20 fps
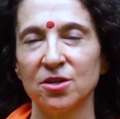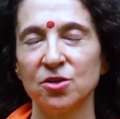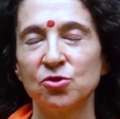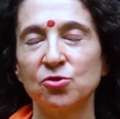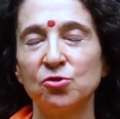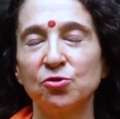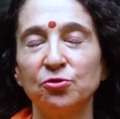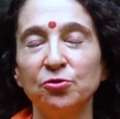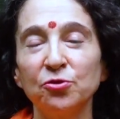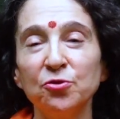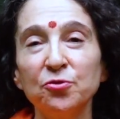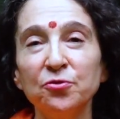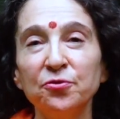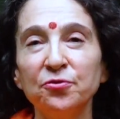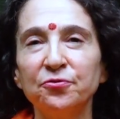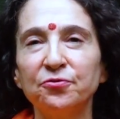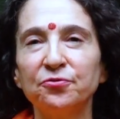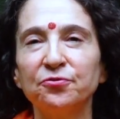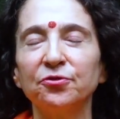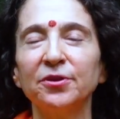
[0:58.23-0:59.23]
true
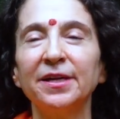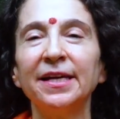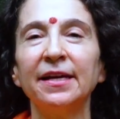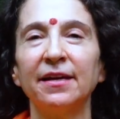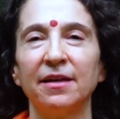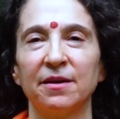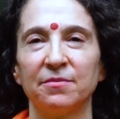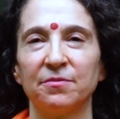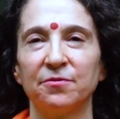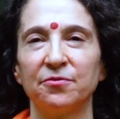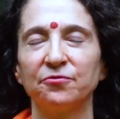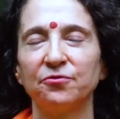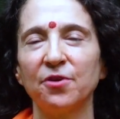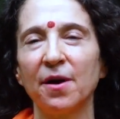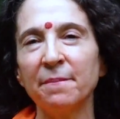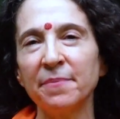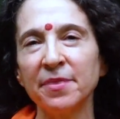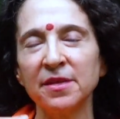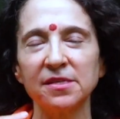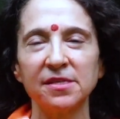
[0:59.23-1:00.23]
freedom
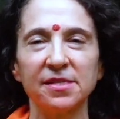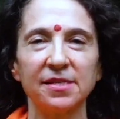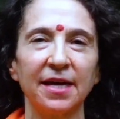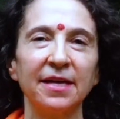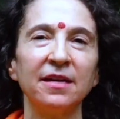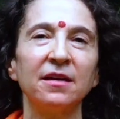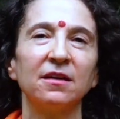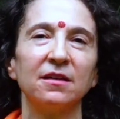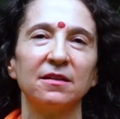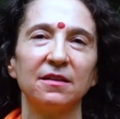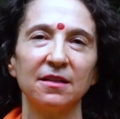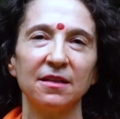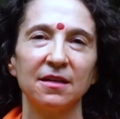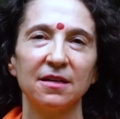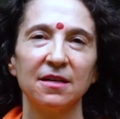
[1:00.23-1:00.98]
from the cycle